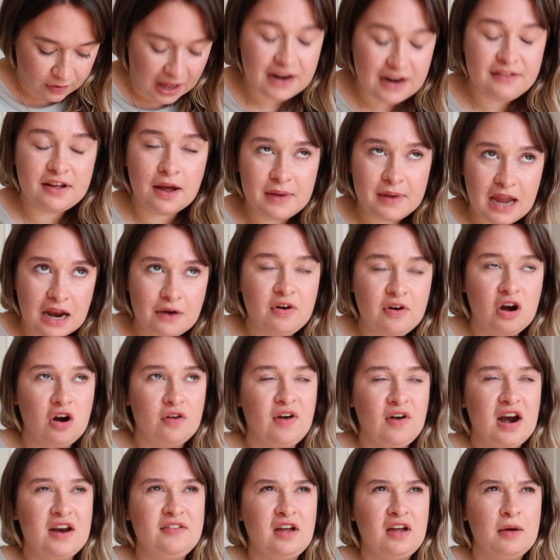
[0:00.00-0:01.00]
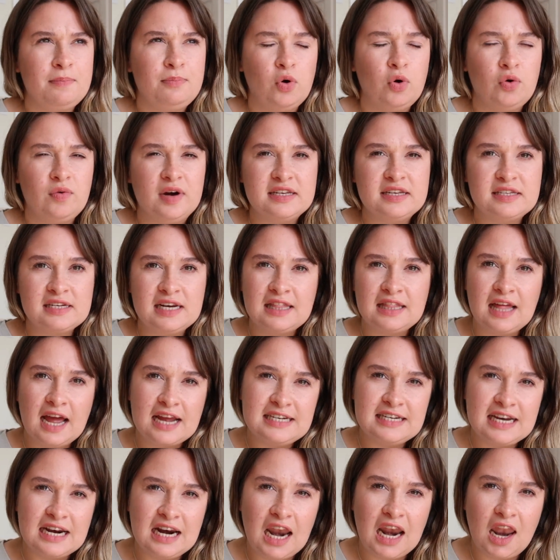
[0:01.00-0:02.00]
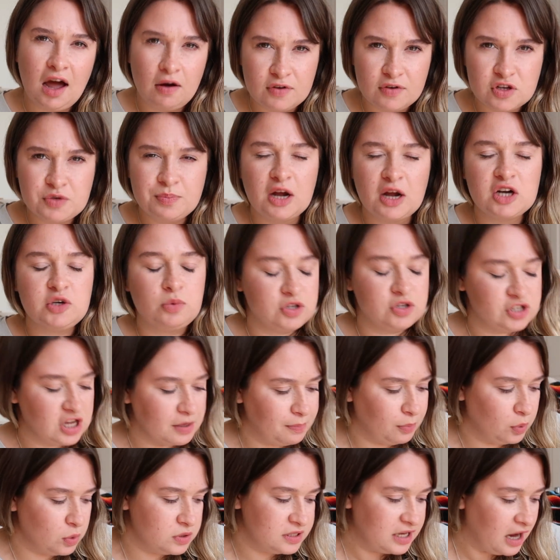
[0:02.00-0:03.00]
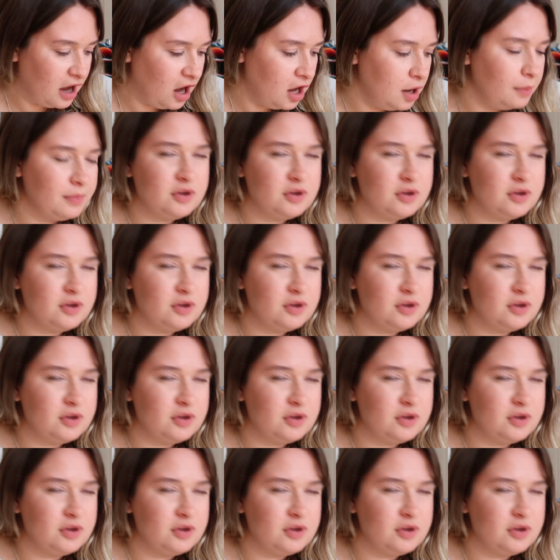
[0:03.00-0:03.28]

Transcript: Anything I'm getting rid of, anything I bought recently that I didn't love as much once I bought it at home,